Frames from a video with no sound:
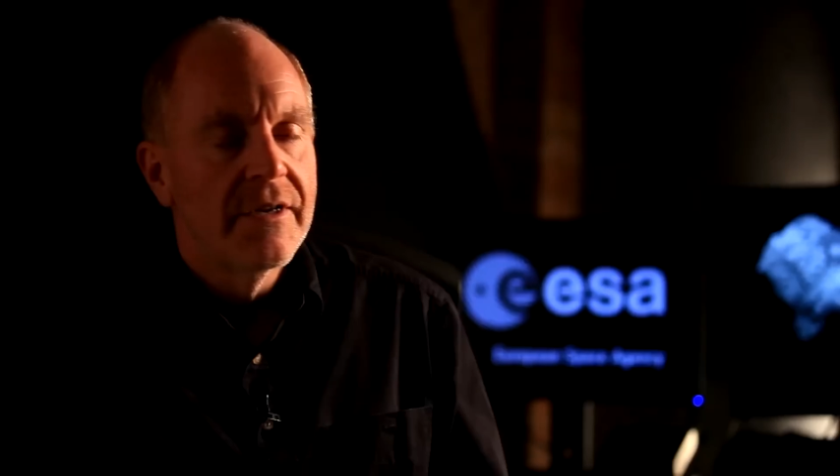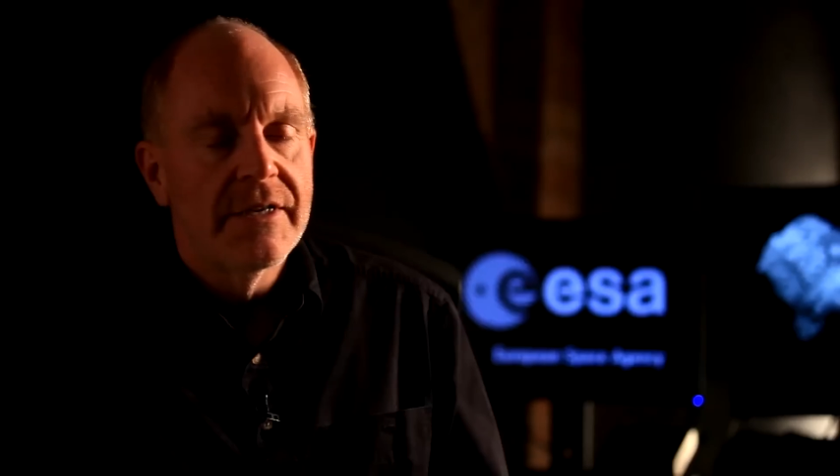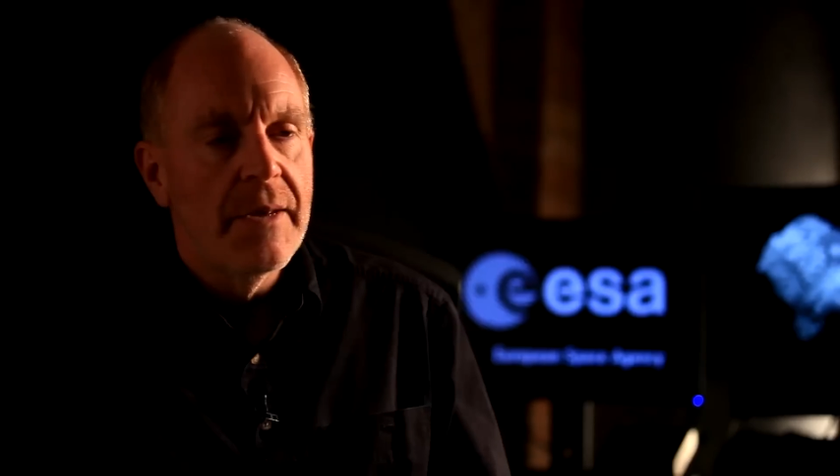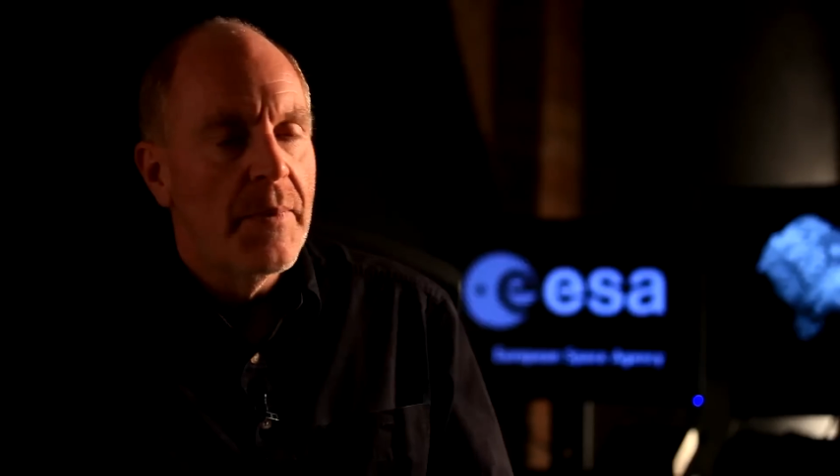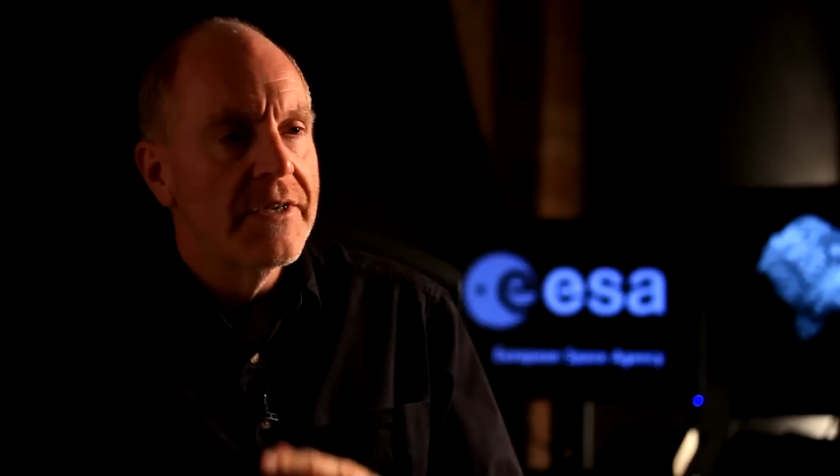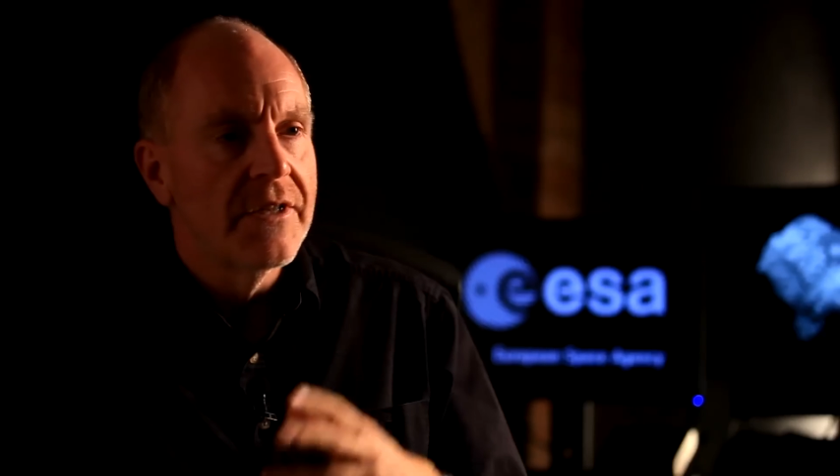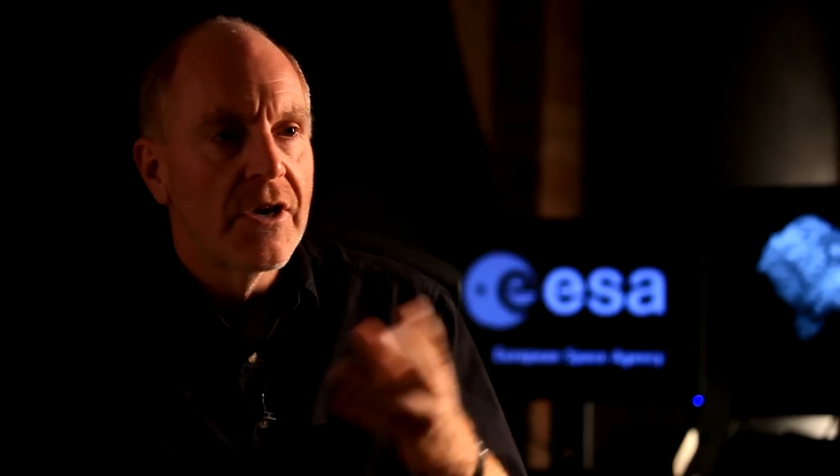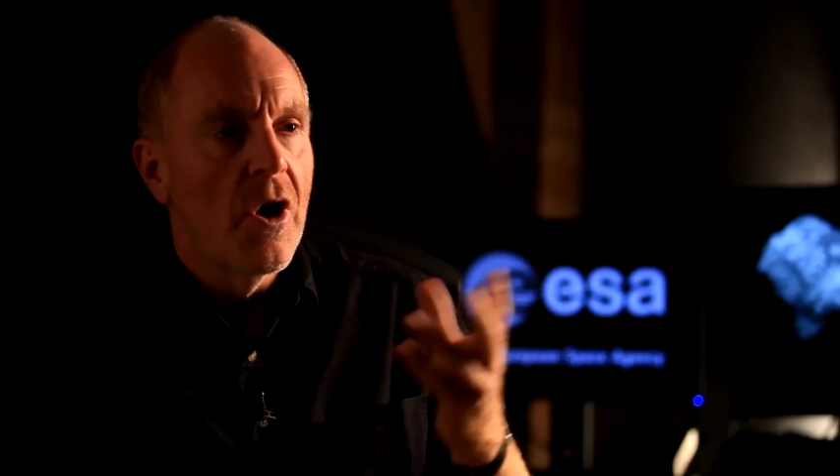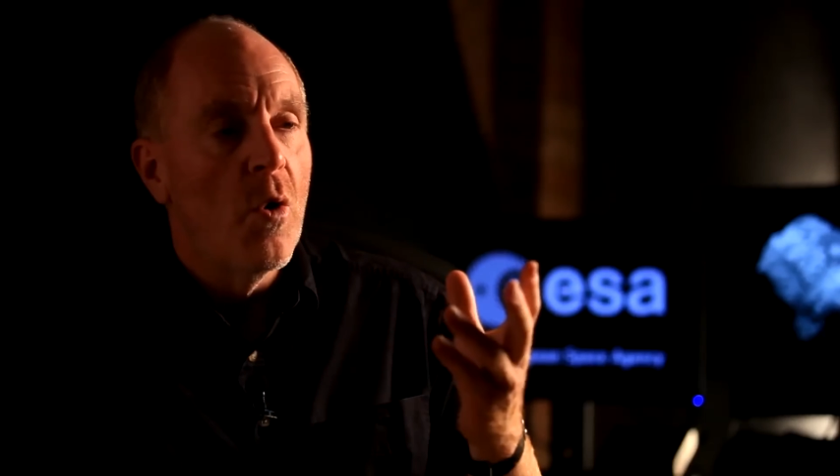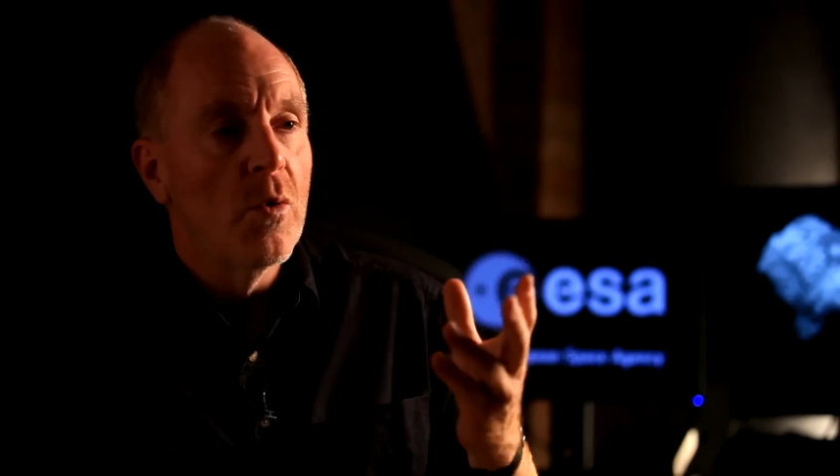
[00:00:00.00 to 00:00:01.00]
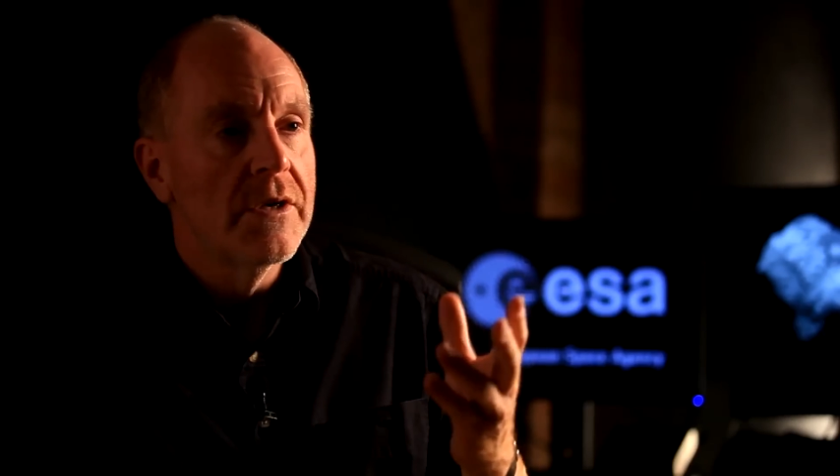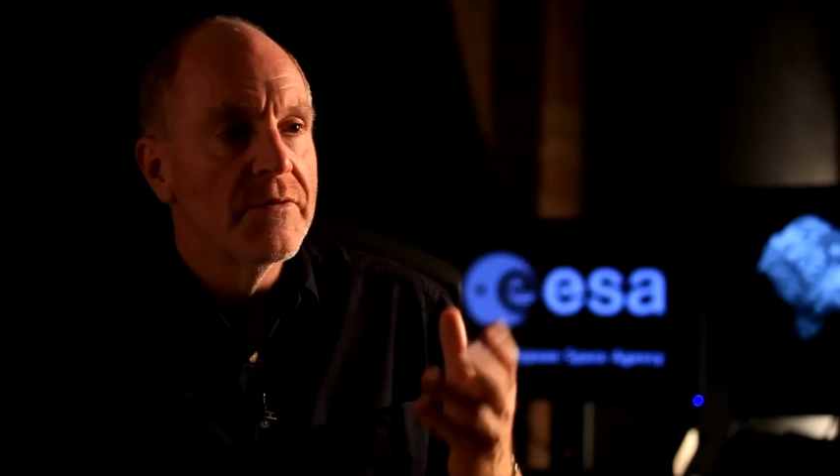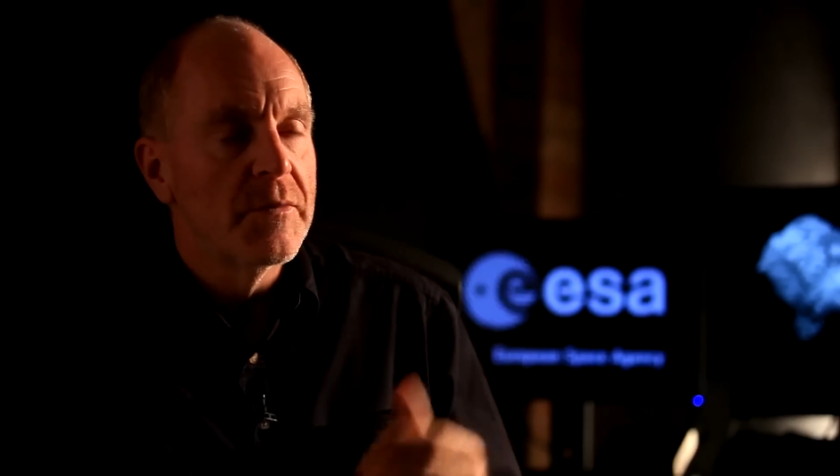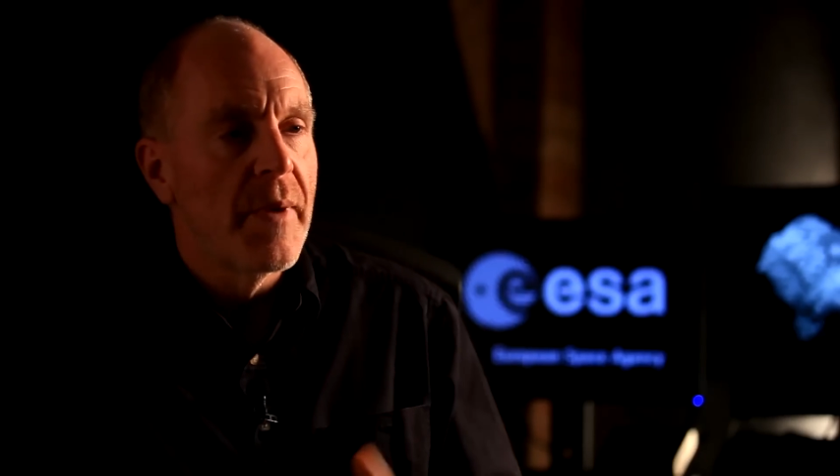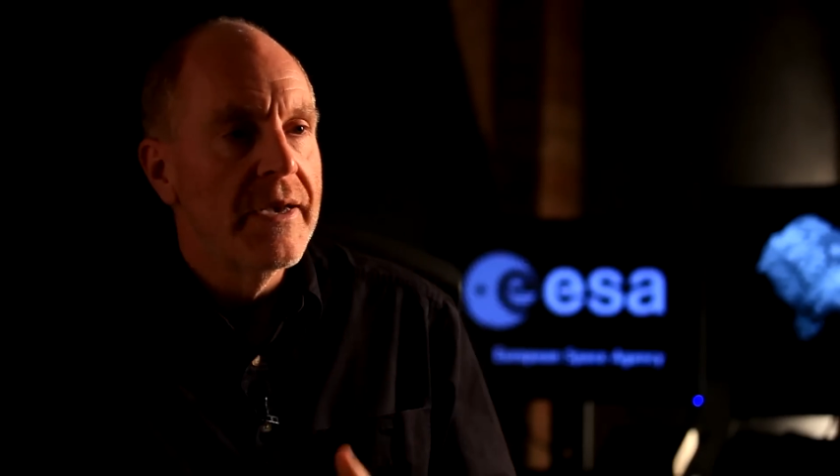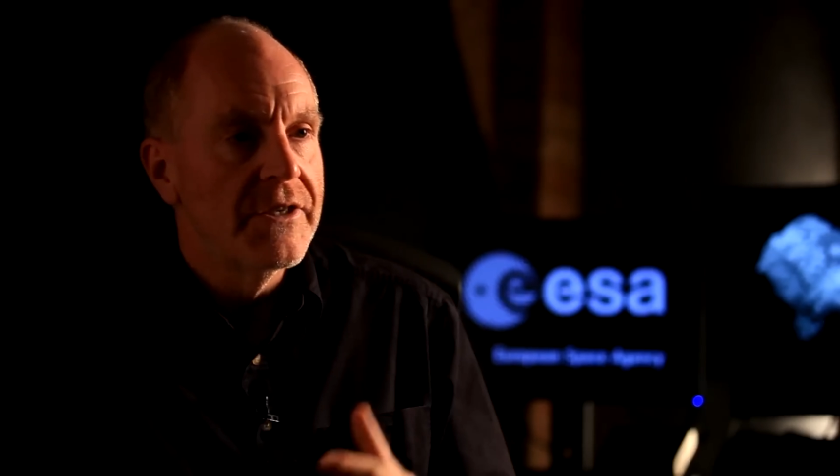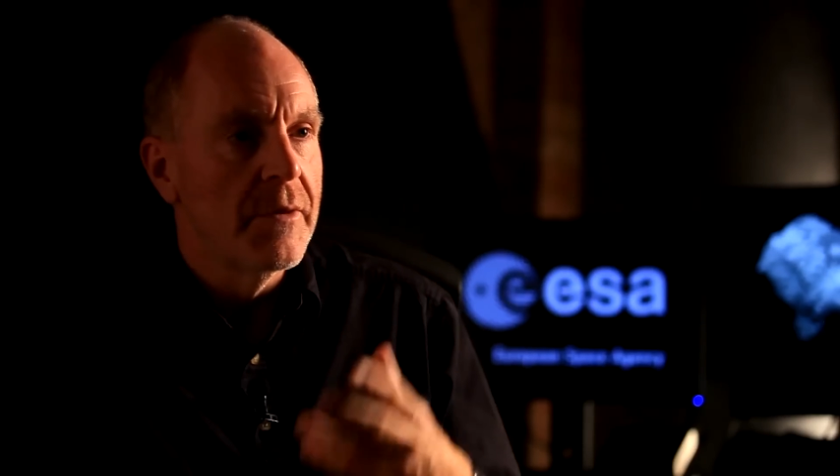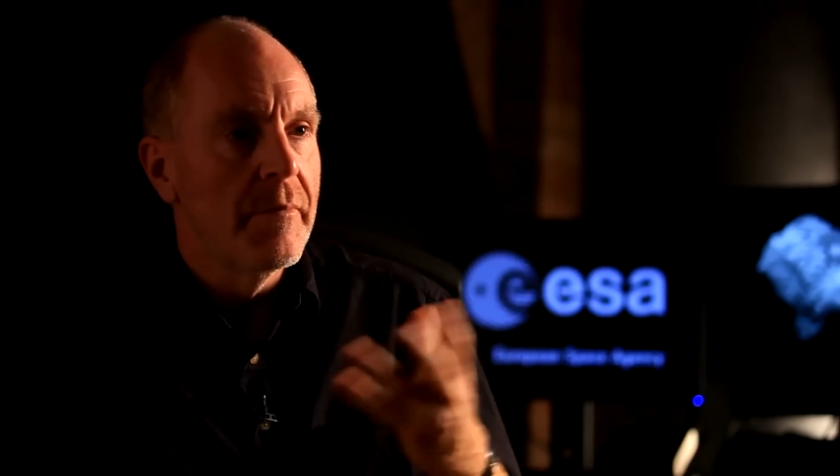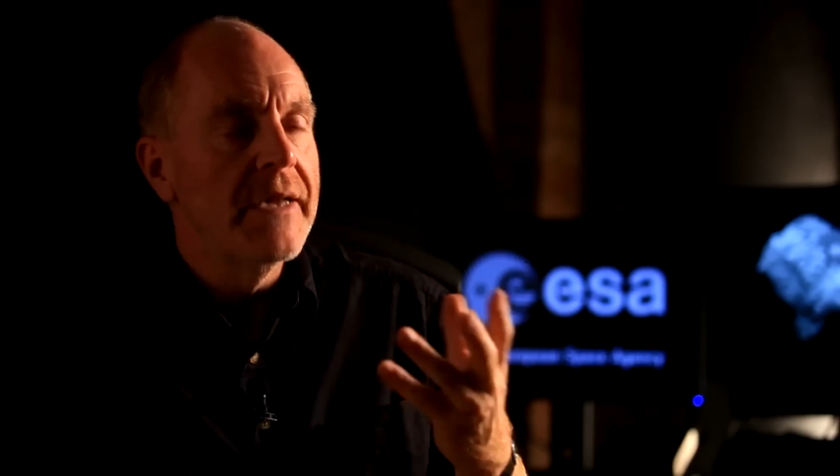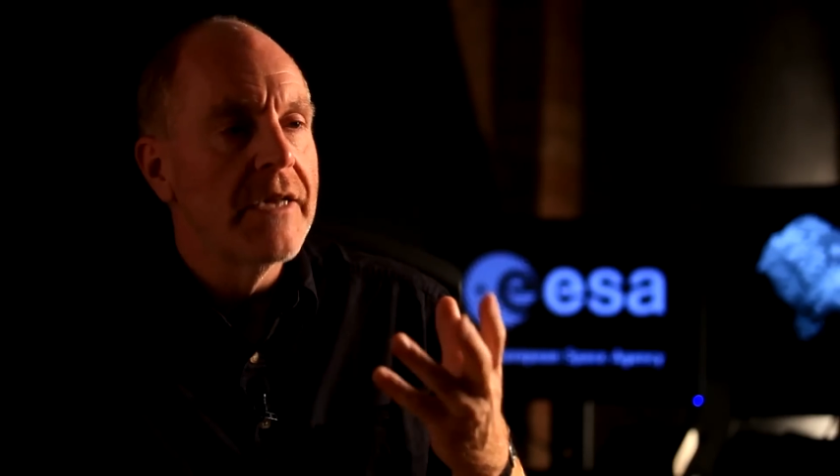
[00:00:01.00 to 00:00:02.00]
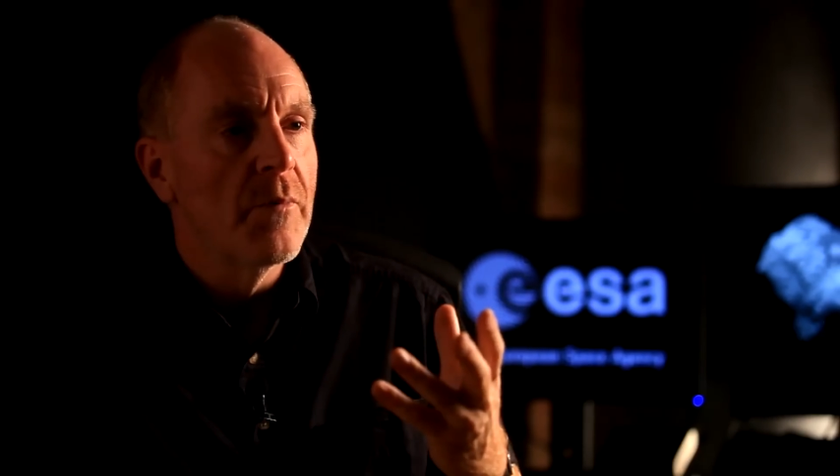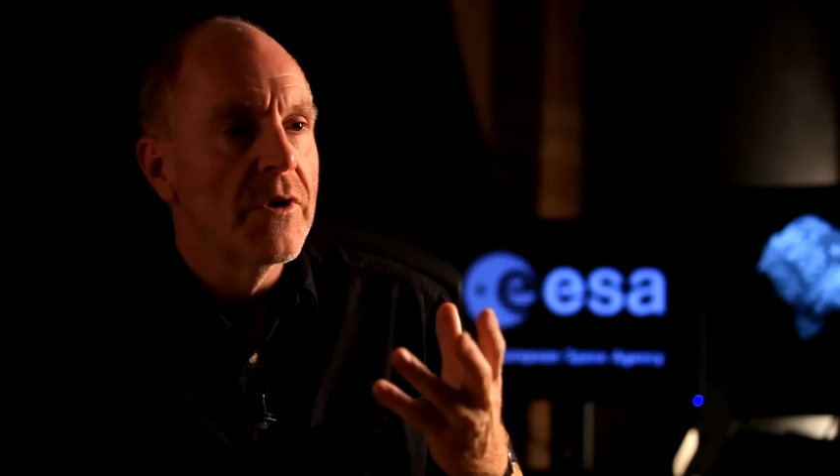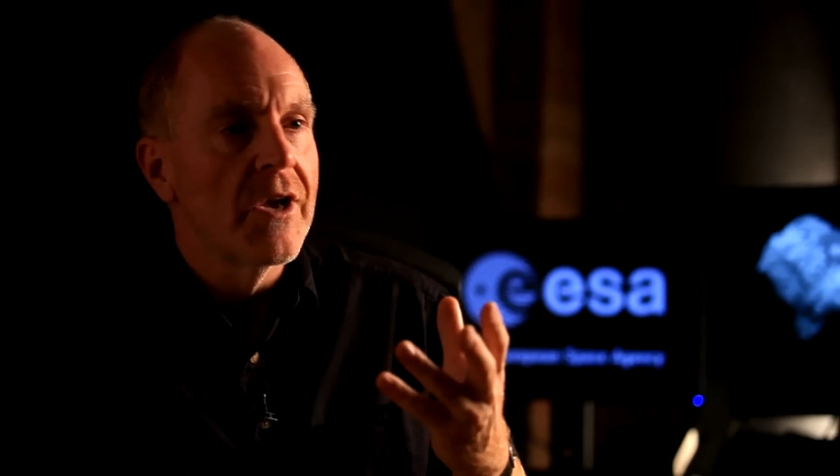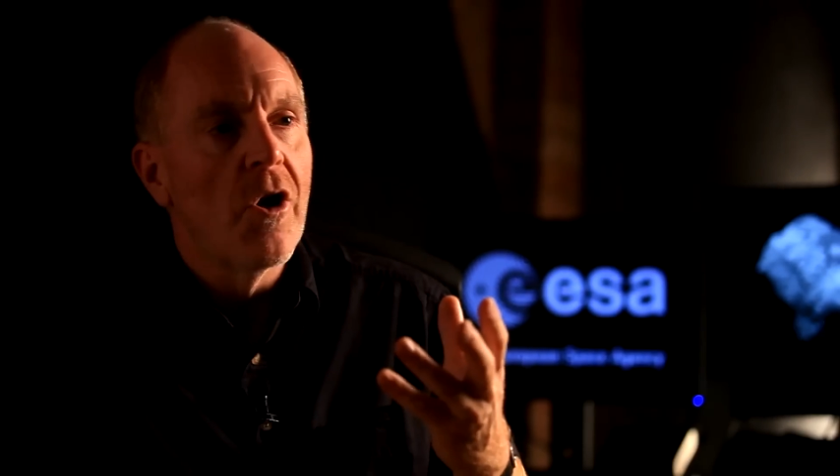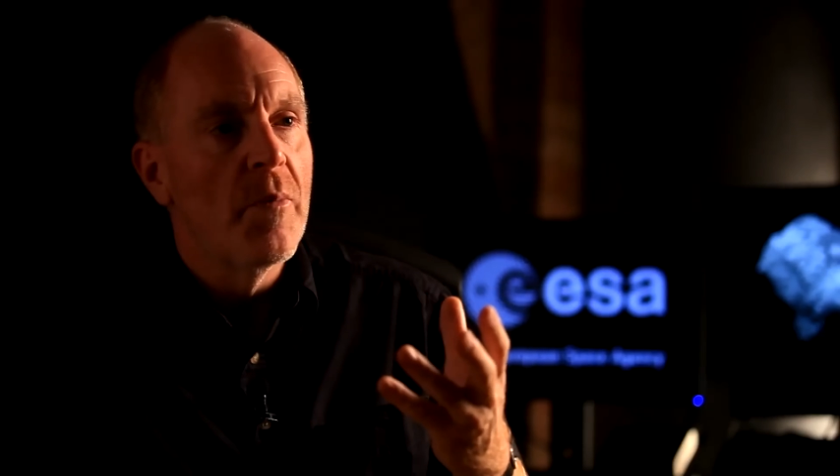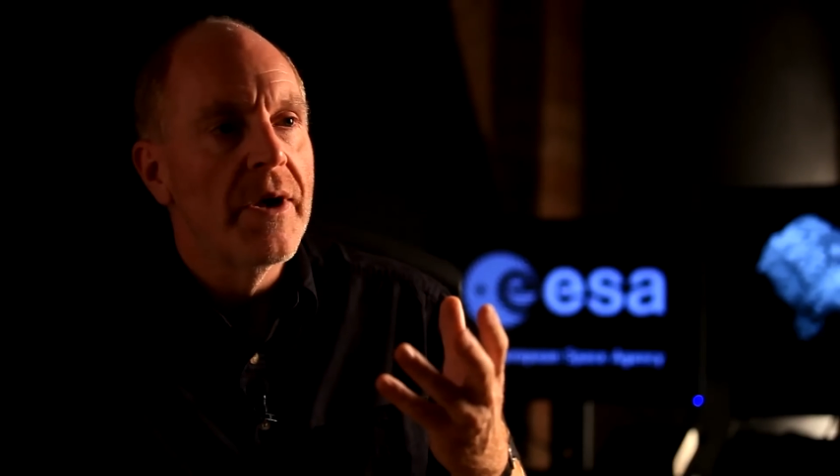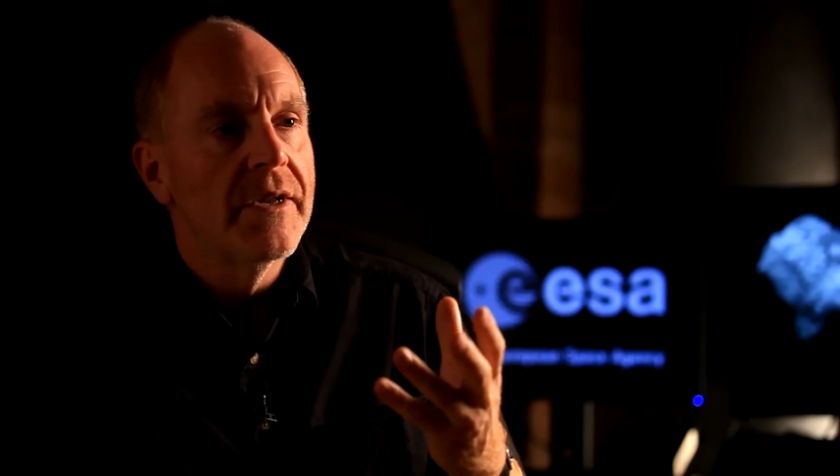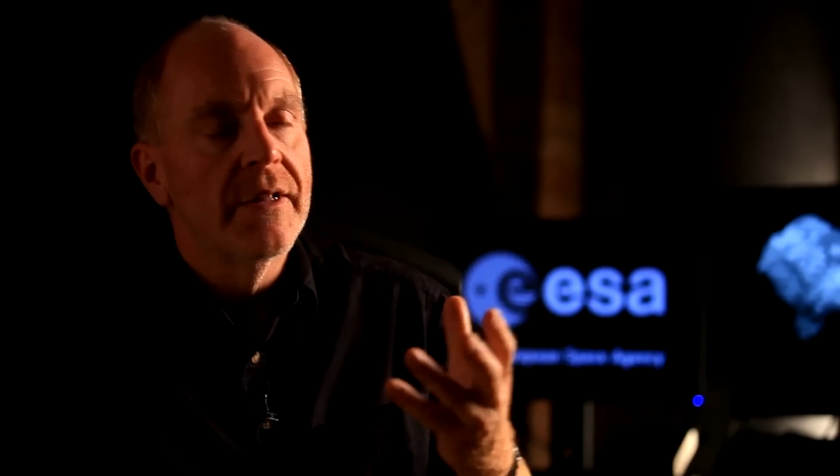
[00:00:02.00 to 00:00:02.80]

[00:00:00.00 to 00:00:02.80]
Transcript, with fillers: deep into the cold of space to meet up with a comet